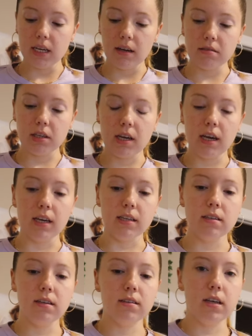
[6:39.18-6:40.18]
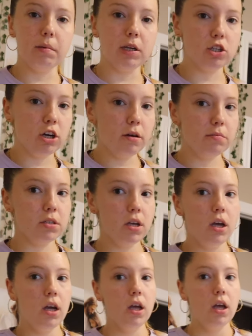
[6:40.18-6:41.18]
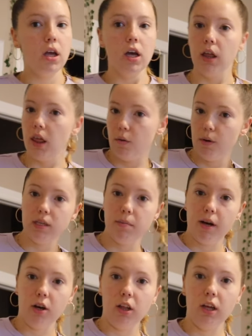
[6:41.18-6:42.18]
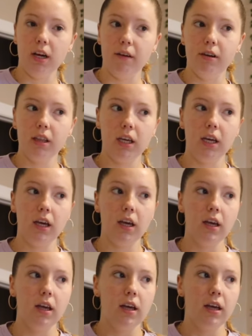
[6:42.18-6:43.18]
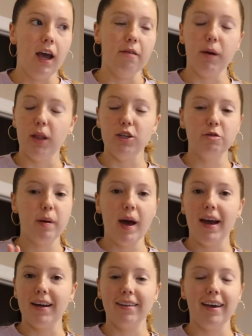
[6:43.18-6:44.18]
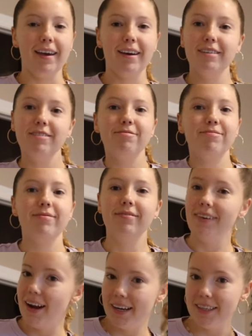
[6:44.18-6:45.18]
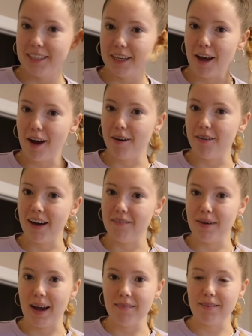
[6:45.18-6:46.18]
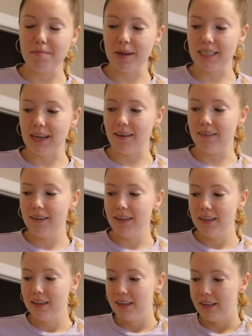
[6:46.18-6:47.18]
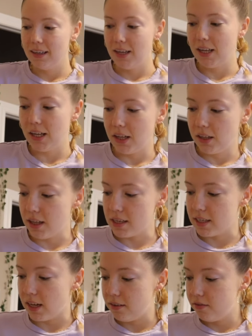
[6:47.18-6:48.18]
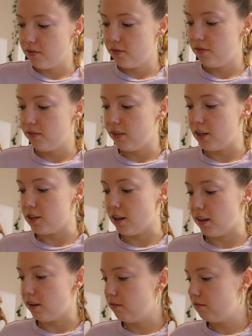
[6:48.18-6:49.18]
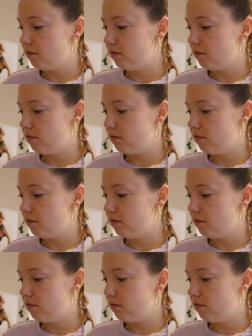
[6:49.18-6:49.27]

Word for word: night I was looking at subbing jobs. I like went to bed early and everything. Had my lunch packed, like ready to go. I had my outfit decked out. Last night, there's nothing.